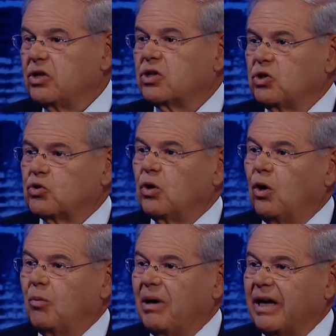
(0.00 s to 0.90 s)
One is
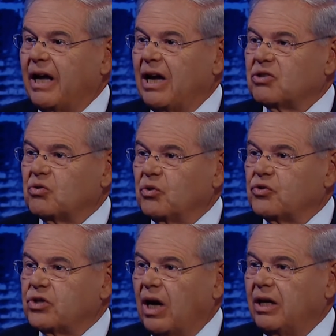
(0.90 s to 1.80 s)
controlled by Castro's
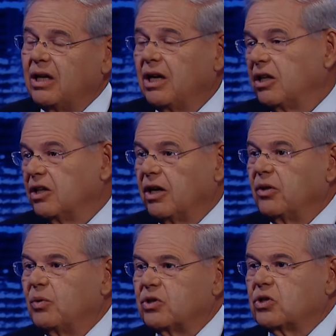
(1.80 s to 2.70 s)
son. The other
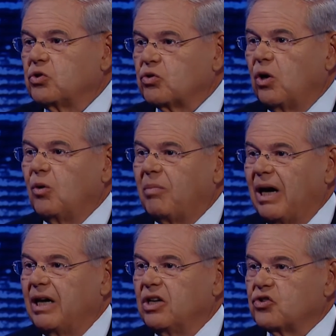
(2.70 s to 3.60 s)
one is controlled
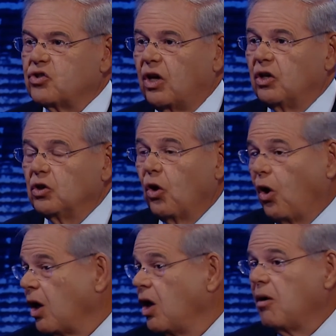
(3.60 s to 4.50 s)
by his
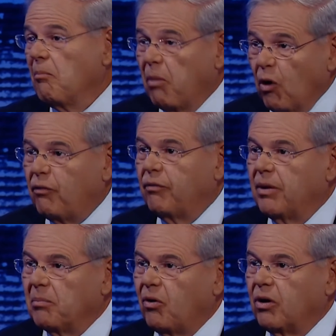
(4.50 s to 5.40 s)
son-in-law. Both of
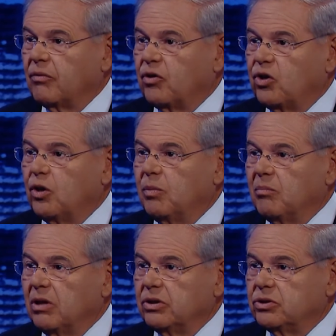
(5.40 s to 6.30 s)
them part of the
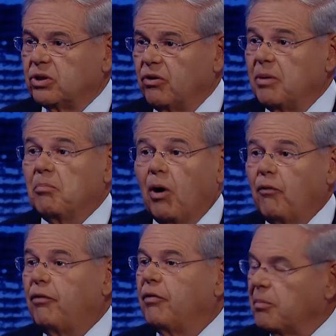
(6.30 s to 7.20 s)
Cuban military.
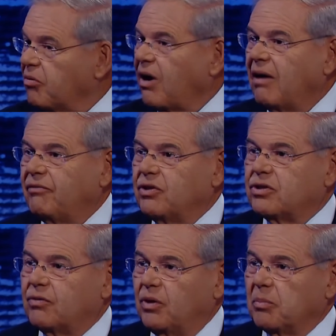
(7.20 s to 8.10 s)
Both of the
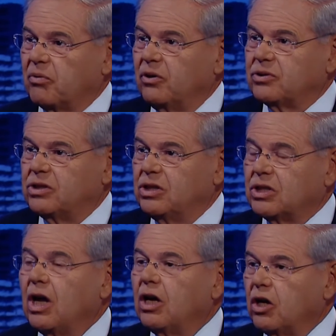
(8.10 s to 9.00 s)
profits from the proceeds
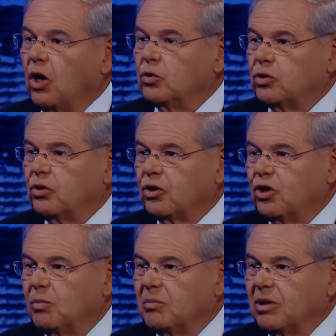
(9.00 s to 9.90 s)
go to the
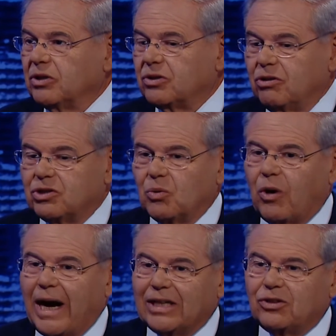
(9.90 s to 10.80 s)
Cuban military. So we're
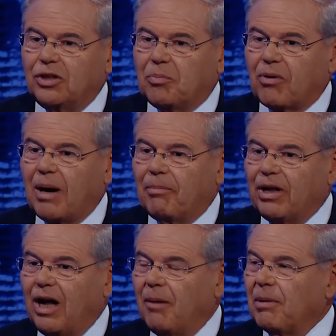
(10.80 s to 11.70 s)
actually propping
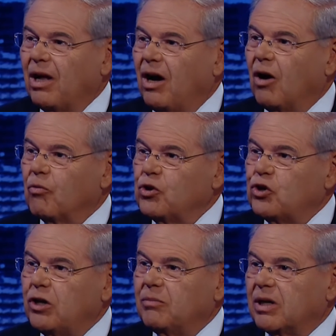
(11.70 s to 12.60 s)
up a
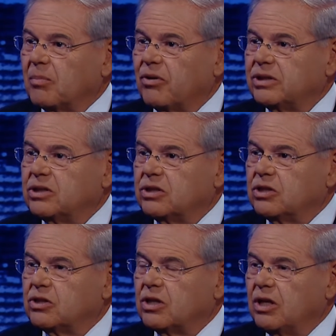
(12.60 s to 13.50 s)
regime that oppresses
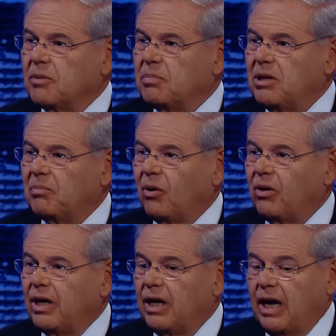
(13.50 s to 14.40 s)
its uh, people
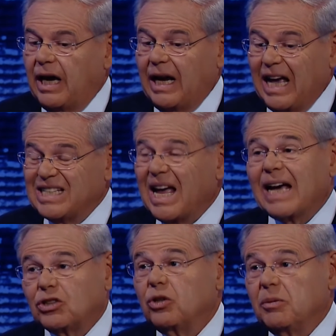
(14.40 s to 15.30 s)
and has
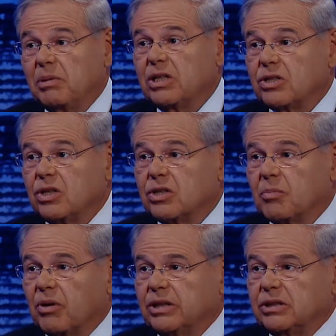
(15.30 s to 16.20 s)
actually been, since the
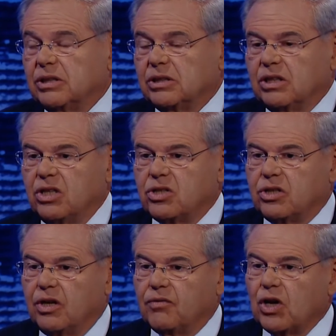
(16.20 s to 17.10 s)
president's
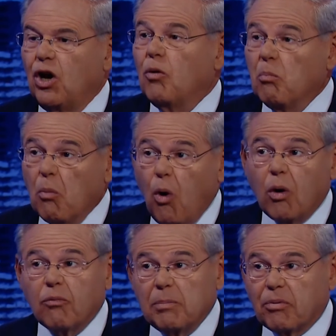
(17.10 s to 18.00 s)
initiatives, more
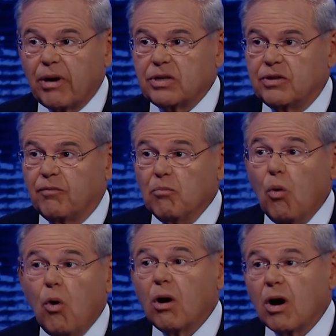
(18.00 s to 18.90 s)
repressive,
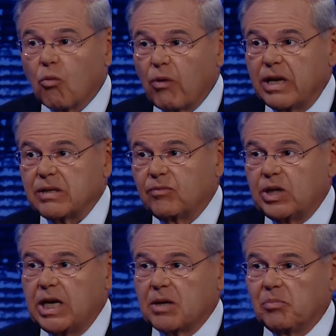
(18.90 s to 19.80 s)
more arrests have
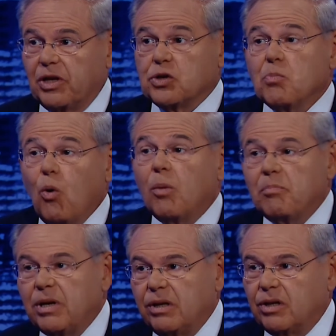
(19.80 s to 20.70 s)
taken place, more
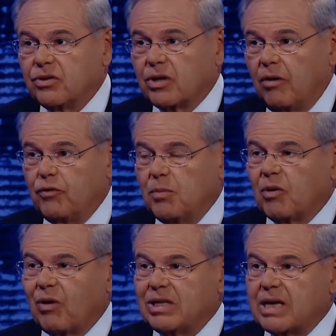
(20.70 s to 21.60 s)
beatings of human
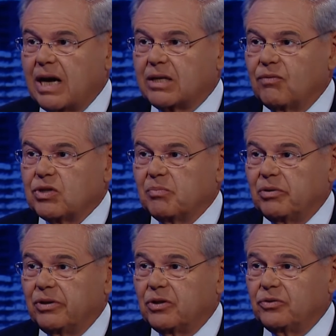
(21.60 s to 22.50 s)
rights activists and
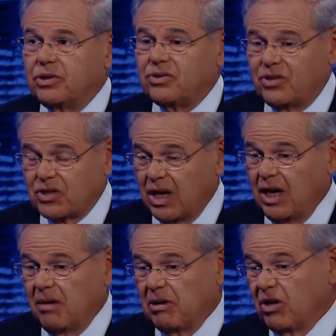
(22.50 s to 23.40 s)
political dissidents,
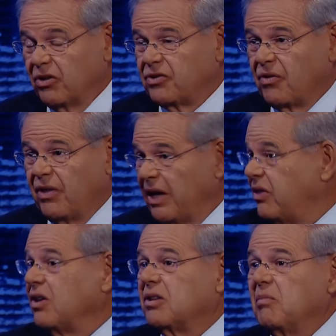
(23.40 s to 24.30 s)
because they
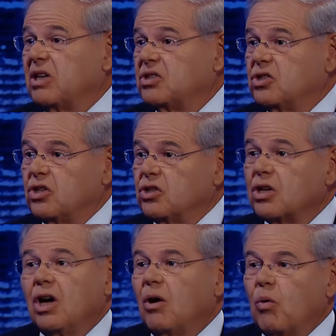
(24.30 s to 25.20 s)
think the message is,
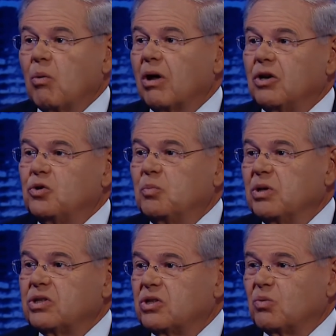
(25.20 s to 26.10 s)
we want to do
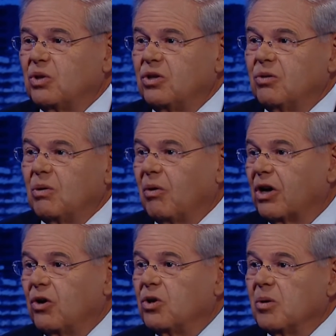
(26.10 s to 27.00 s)
business with you, we want to
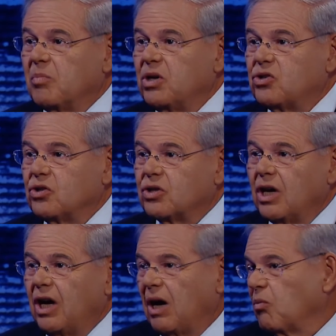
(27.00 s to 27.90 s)
go to your beaches,
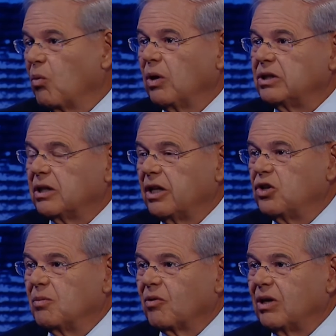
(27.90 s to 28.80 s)
and we're willing to let
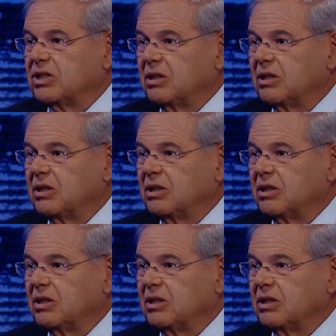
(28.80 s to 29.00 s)
human rights